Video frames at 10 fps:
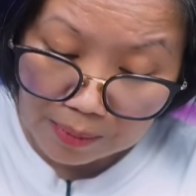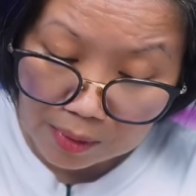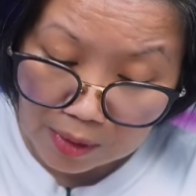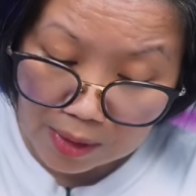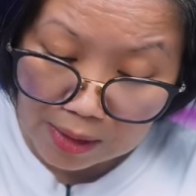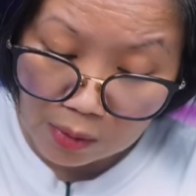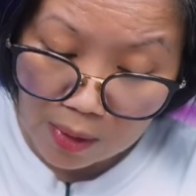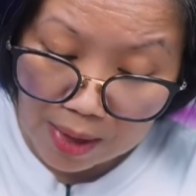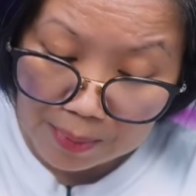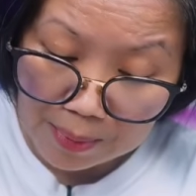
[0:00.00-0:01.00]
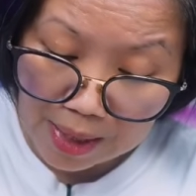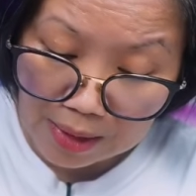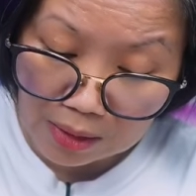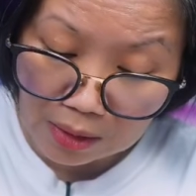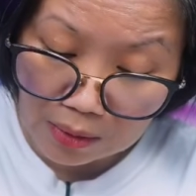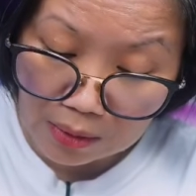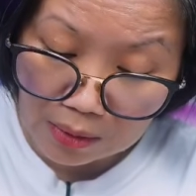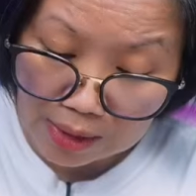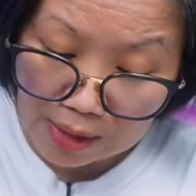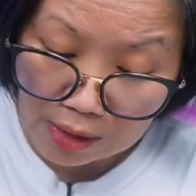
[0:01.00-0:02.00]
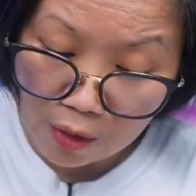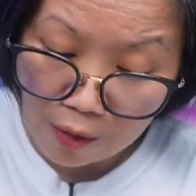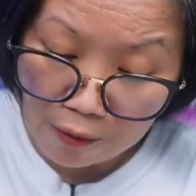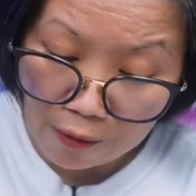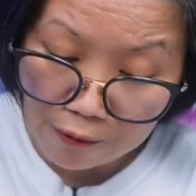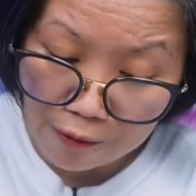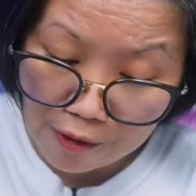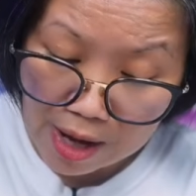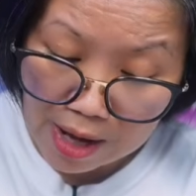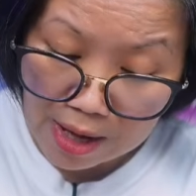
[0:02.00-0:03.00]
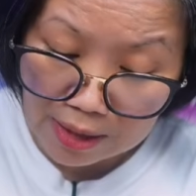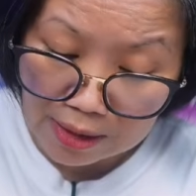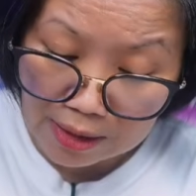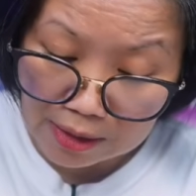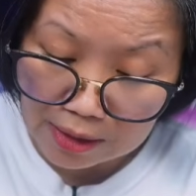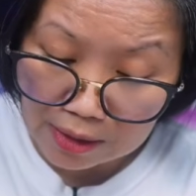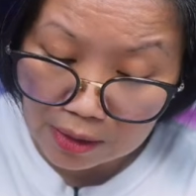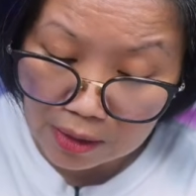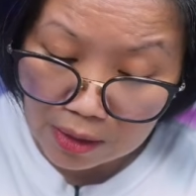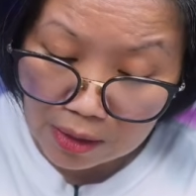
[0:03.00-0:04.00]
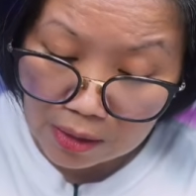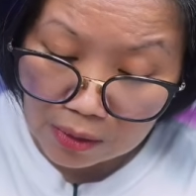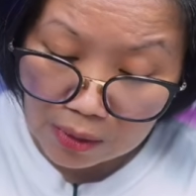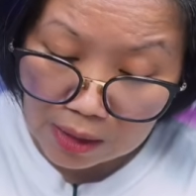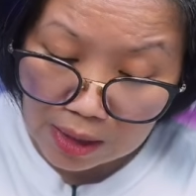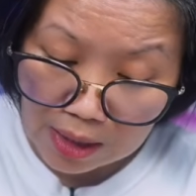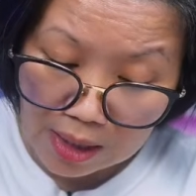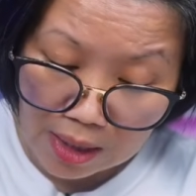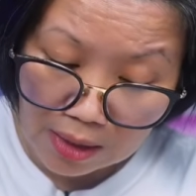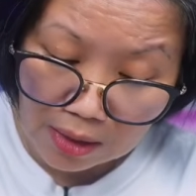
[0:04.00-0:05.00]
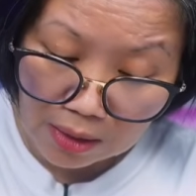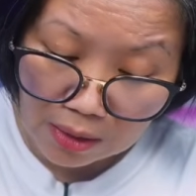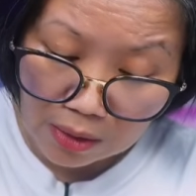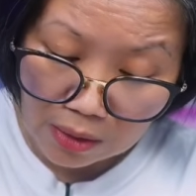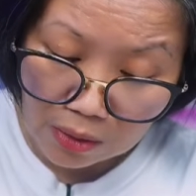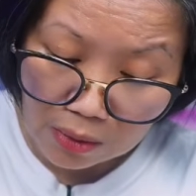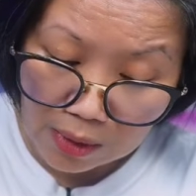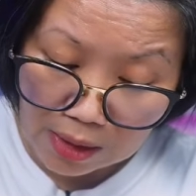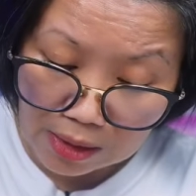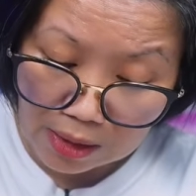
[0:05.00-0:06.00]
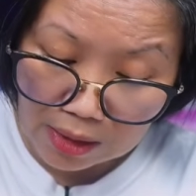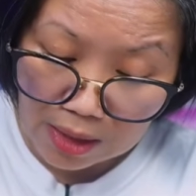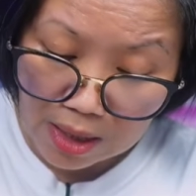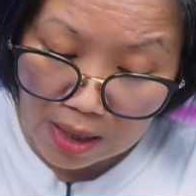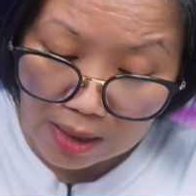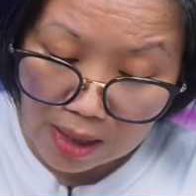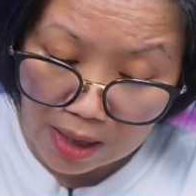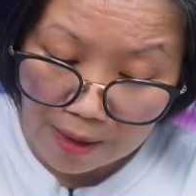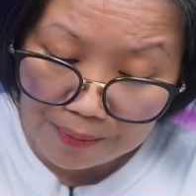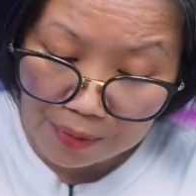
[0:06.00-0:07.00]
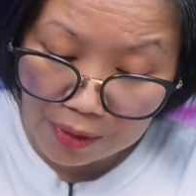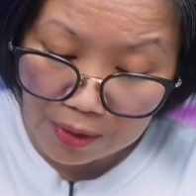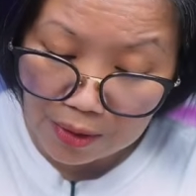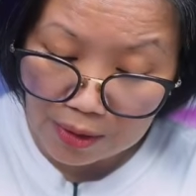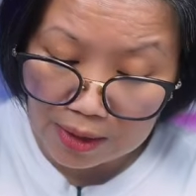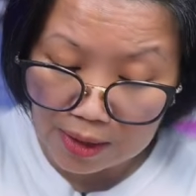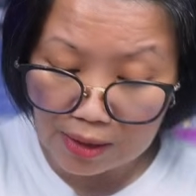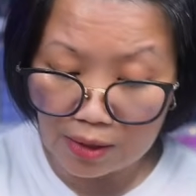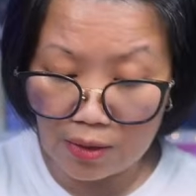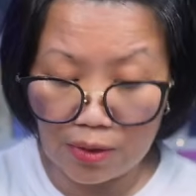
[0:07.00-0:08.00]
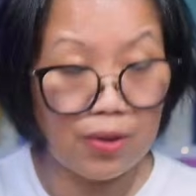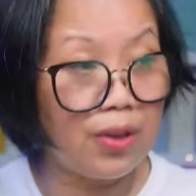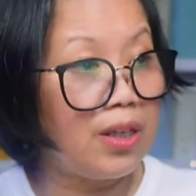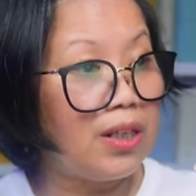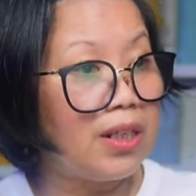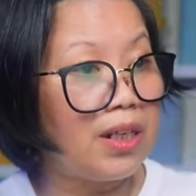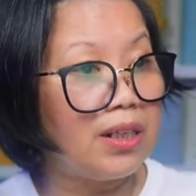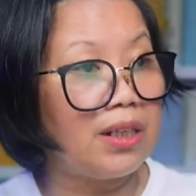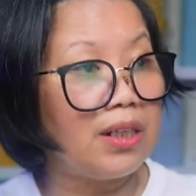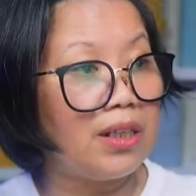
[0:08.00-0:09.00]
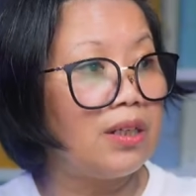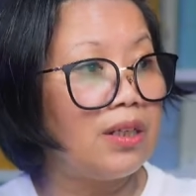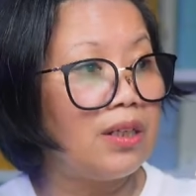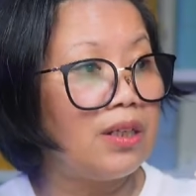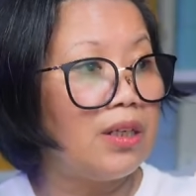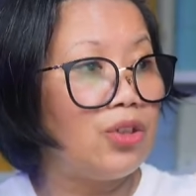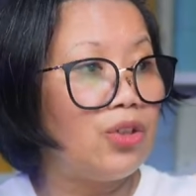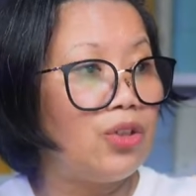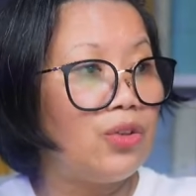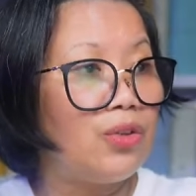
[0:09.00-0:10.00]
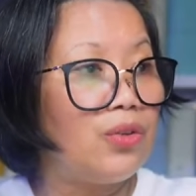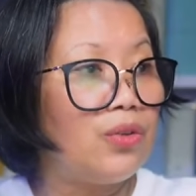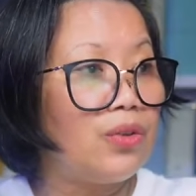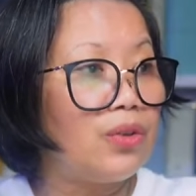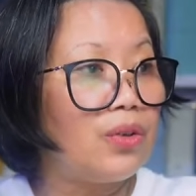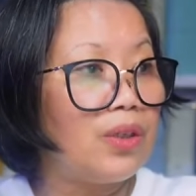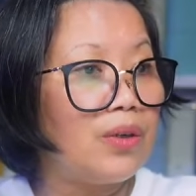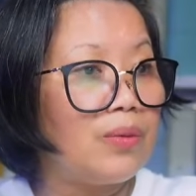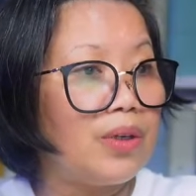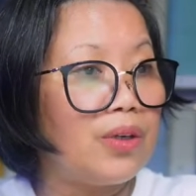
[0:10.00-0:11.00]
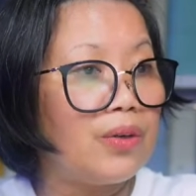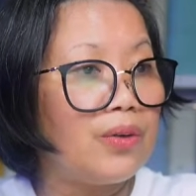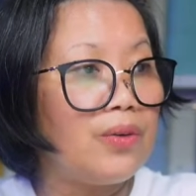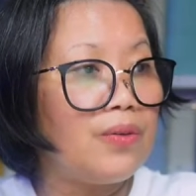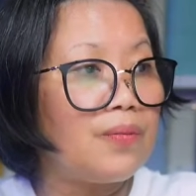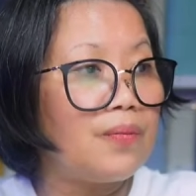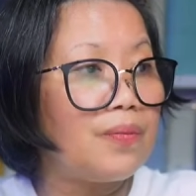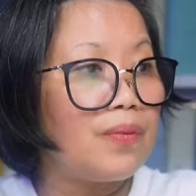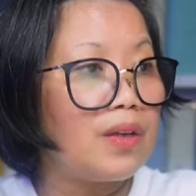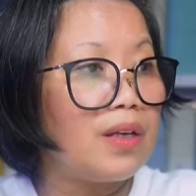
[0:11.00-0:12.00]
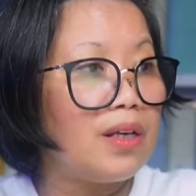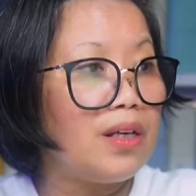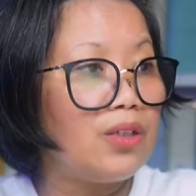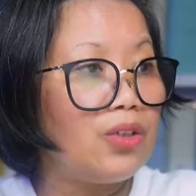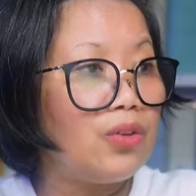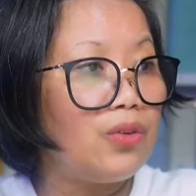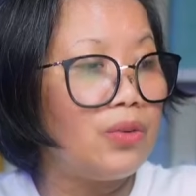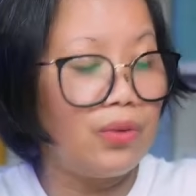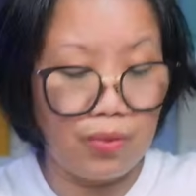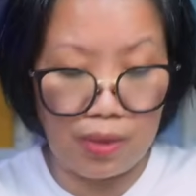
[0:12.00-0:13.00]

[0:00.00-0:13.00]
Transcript: So that's why pencil is your friend. 28, 29, and 30. So 30 days in June. So here we go. Okay, June.